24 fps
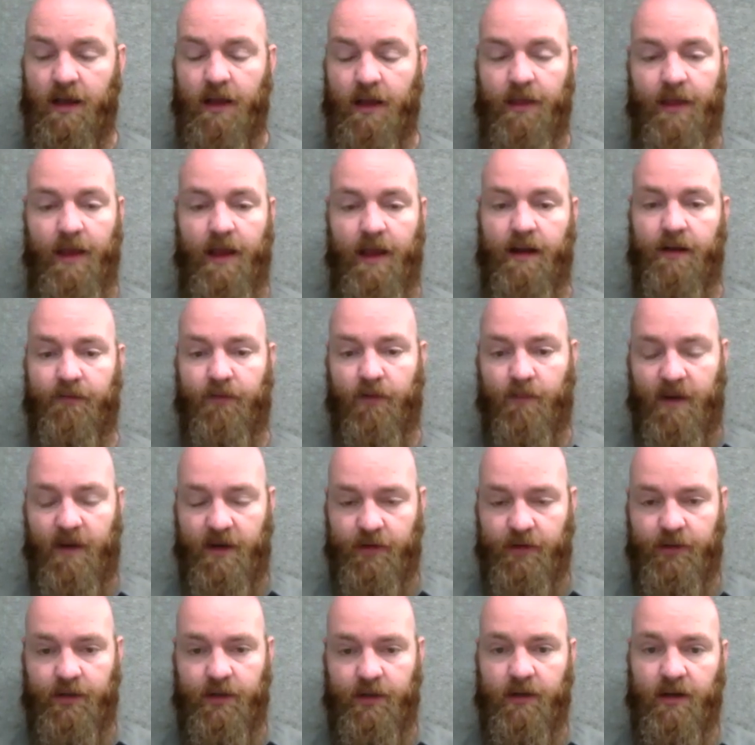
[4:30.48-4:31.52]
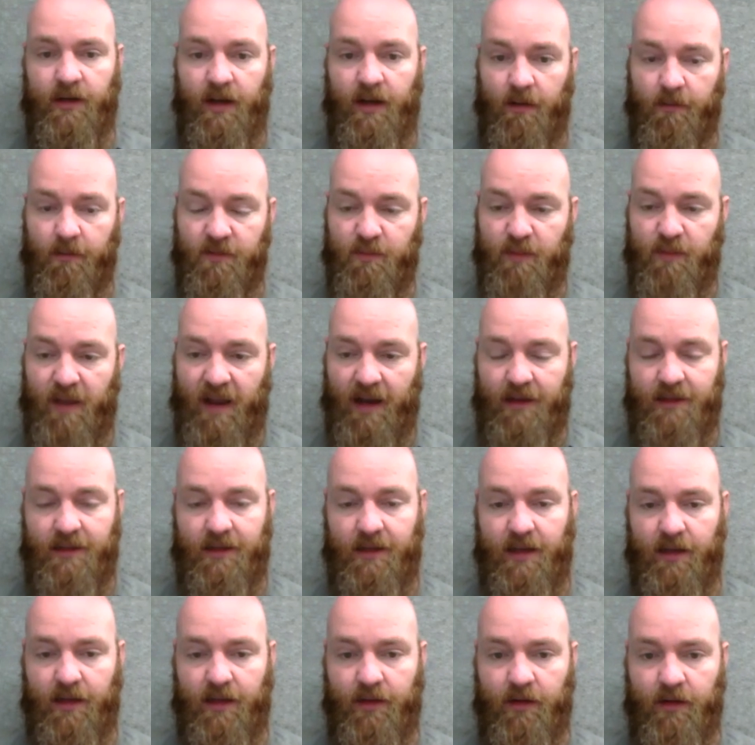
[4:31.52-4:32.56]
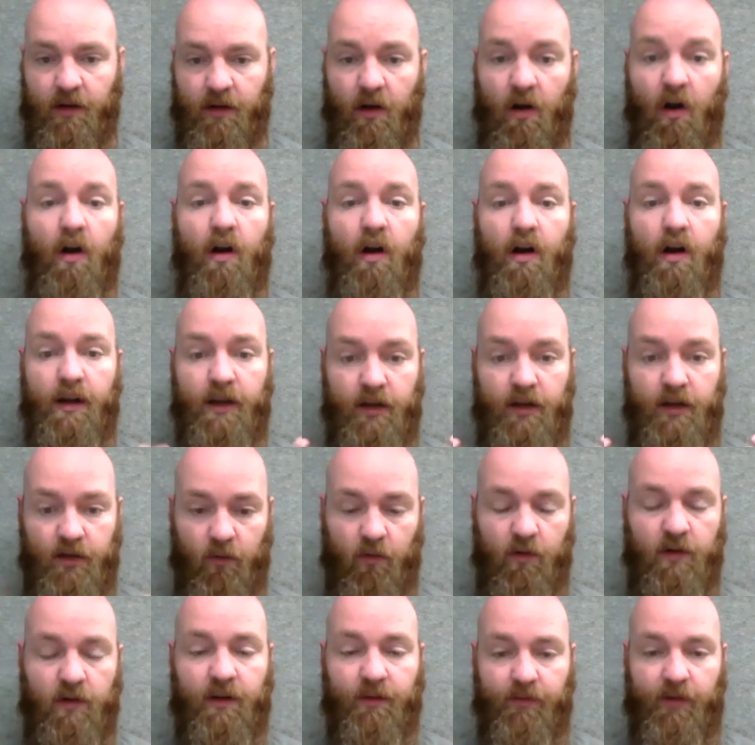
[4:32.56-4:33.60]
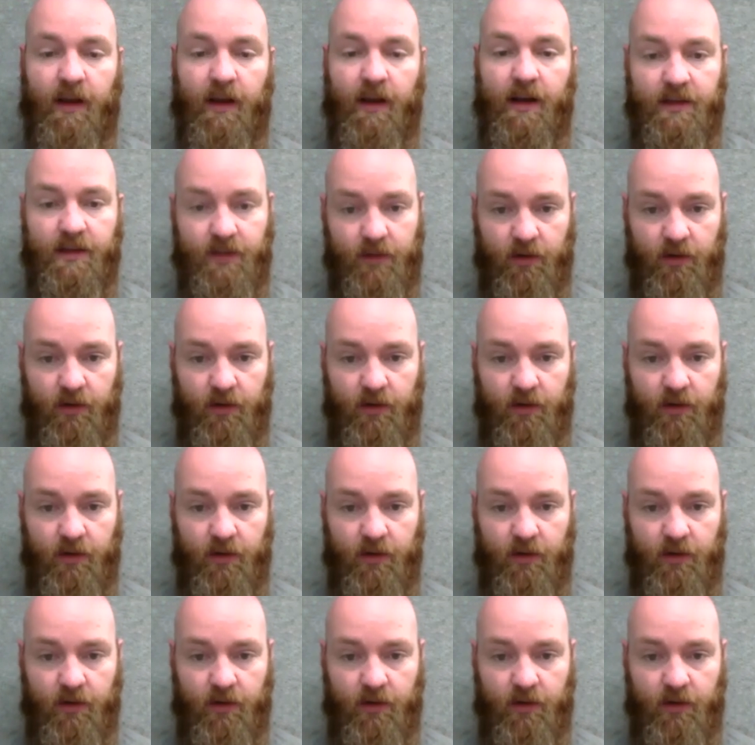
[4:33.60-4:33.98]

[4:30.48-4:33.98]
that information comes back together on your device,